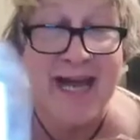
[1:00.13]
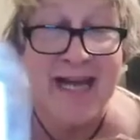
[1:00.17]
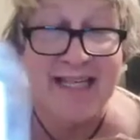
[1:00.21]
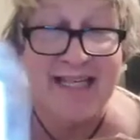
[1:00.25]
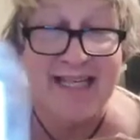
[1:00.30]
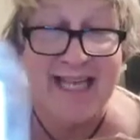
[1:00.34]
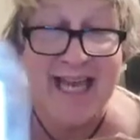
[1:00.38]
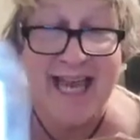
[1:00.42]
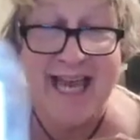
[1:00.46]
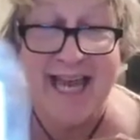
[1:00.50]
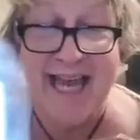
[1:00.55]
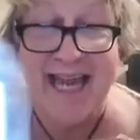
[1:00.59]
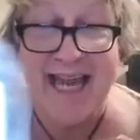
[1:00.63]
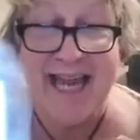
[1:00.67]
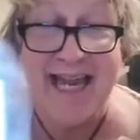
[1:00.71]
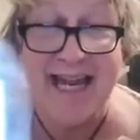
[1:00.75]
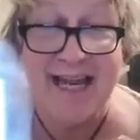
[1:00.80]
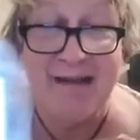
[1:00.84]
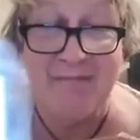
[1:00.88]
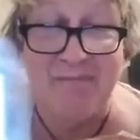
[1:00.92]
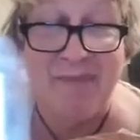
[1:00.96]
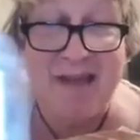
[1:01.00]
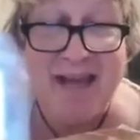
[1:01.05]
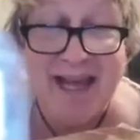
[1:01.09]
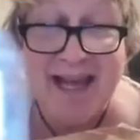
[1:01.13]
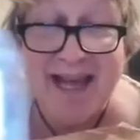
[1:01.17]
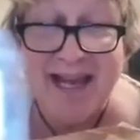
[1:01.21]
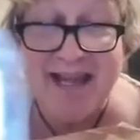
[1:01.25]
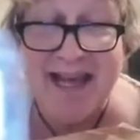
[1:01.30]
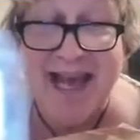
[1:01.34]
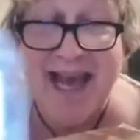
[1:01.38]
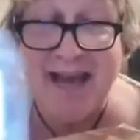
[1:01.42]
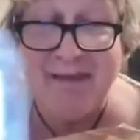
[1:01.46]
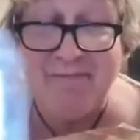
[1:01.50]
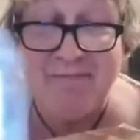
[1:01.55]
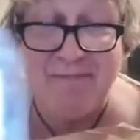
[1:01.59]
I can't be
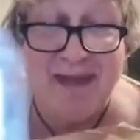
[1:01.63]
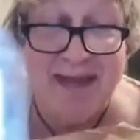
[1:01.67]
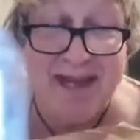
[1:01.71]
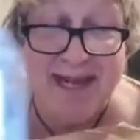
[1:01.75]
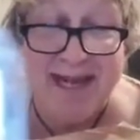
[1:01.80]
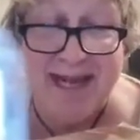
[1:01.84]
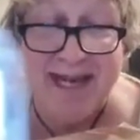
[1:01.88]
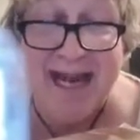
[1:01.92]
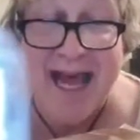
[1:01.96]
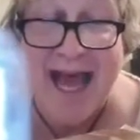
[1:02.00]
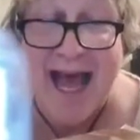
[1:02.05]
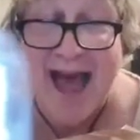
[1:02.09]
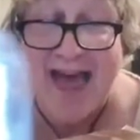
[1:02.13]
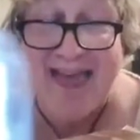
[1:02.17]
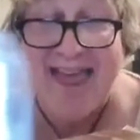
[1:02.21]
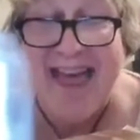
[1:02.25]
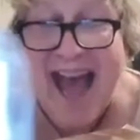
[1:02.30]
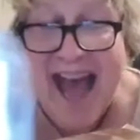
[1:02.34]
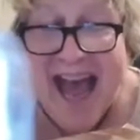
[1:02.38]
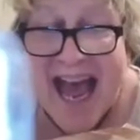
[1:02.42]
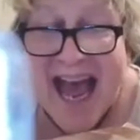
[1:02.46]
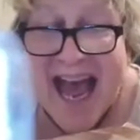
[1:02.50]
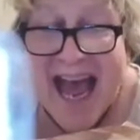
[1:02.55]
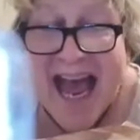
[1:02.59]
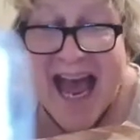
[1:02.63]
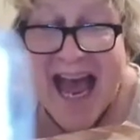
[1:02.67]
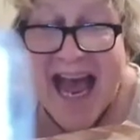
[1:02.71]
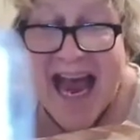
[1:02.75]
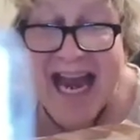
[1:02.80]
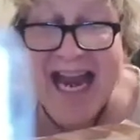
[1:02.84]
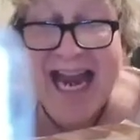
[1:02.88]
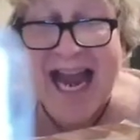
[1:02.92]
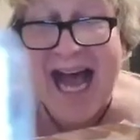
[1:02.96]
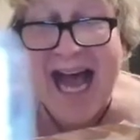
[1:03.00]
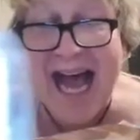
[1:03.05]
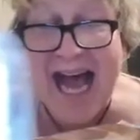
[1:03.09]
that mean.
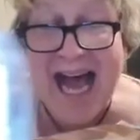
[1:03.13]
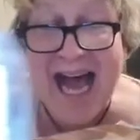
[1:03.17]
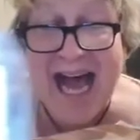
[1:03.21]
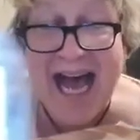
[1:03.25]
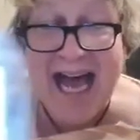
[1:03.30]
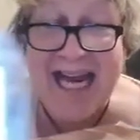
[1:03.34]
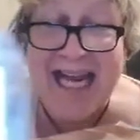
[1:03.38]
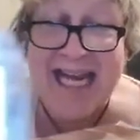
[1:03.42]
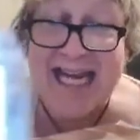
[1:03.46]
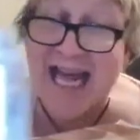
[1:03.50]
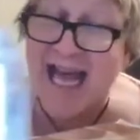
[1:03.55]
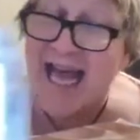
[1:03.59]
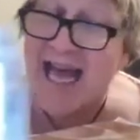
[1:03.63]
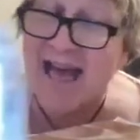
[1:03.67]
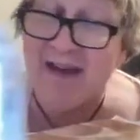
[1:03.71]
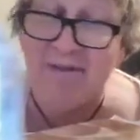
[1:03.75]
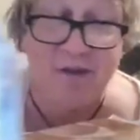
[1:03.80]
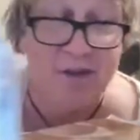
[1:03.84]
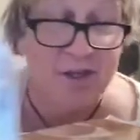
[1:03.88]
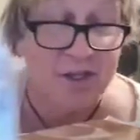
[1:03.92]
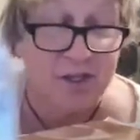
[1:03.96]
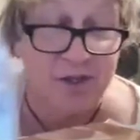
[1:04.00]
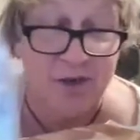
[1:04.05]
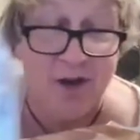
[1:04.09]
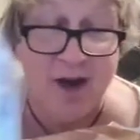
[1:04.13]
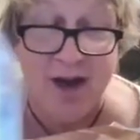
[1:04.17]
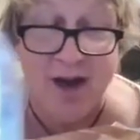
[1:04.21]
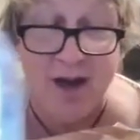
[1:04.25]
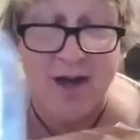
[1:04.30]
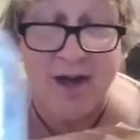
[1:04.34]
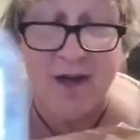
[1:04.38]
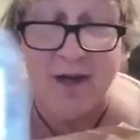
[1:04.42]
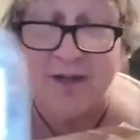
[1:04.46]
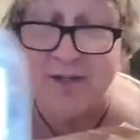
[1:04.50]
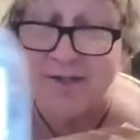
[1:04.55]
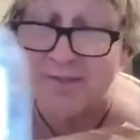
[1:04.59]
That line I never
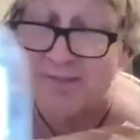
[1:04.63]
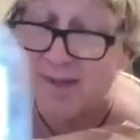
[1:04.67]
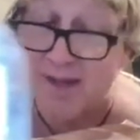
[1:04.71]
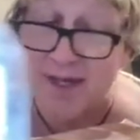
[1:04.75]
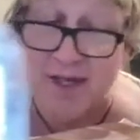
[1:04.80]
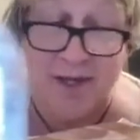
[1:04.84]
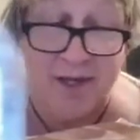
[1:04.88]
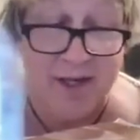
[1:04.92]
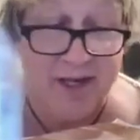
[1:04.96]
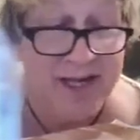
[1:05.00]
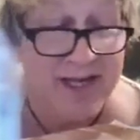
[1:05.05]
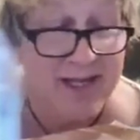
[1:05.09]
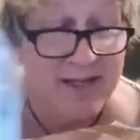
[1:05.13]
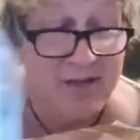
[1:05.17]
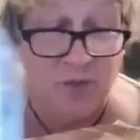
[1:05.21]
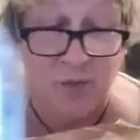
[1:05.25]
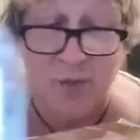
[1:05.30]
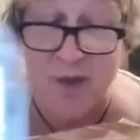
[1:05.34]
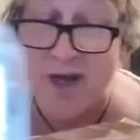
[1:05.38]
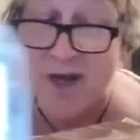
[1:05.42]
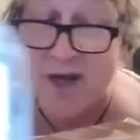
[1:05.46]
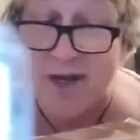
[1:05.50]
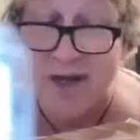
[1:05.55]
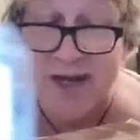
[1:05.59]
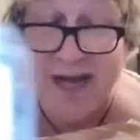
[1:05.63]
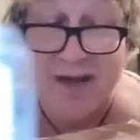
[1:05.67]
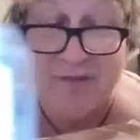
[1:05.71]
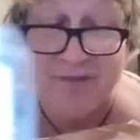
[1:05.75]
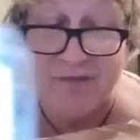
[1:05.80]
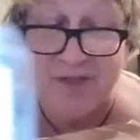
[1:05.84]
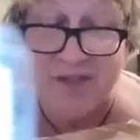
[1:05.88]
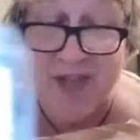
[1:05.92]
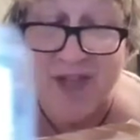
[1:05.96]
crossed, but it's one I've